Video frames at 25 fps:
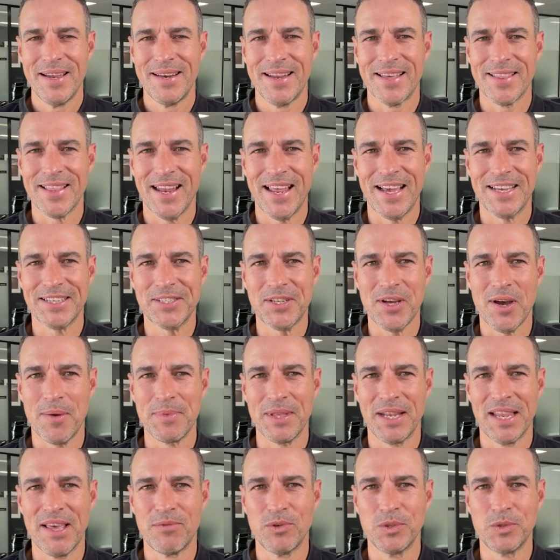Now, the last time
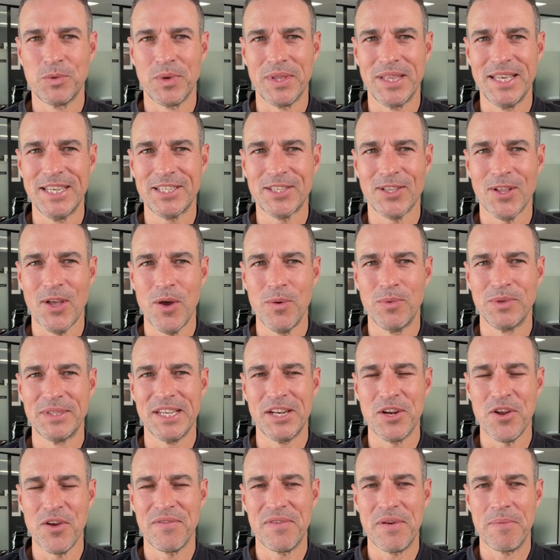the levels were this low was
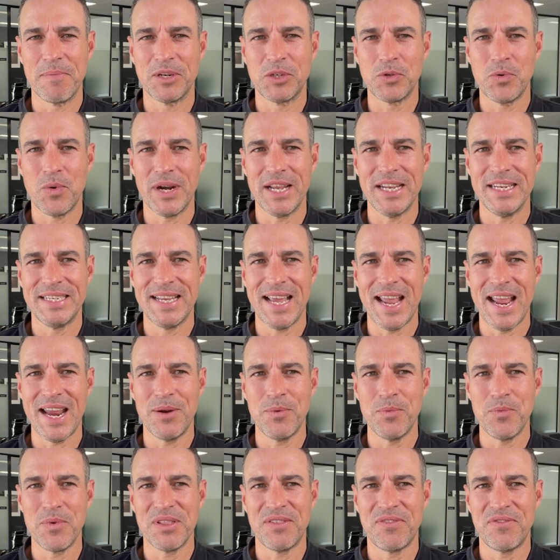in November
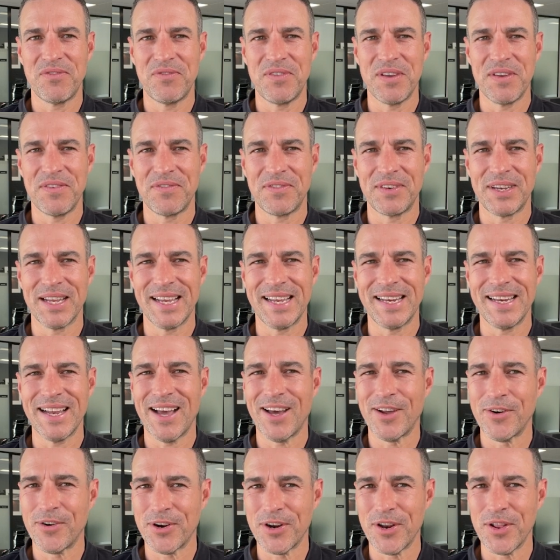2010, with
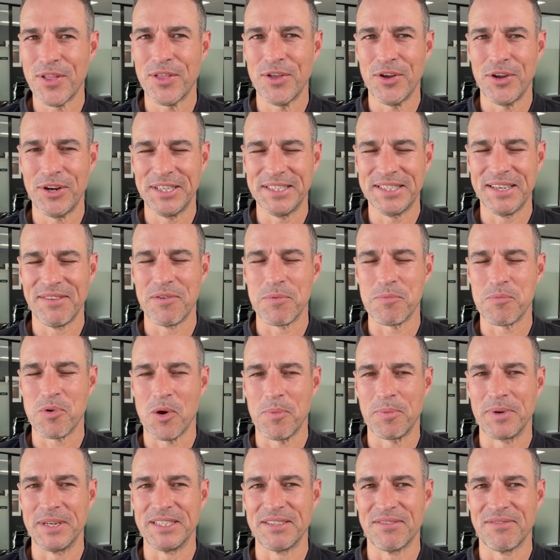1,537
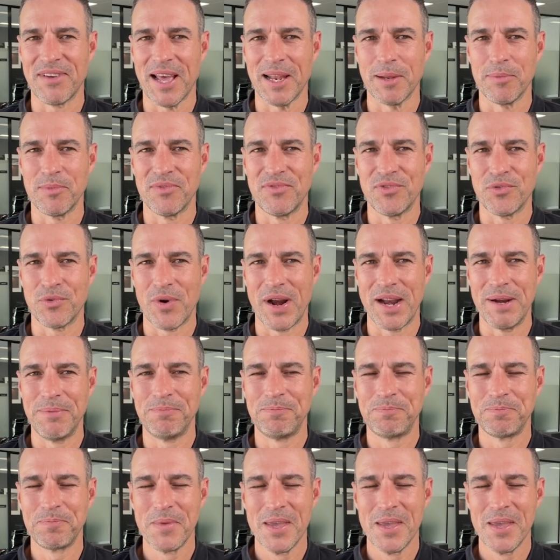properties available for rent.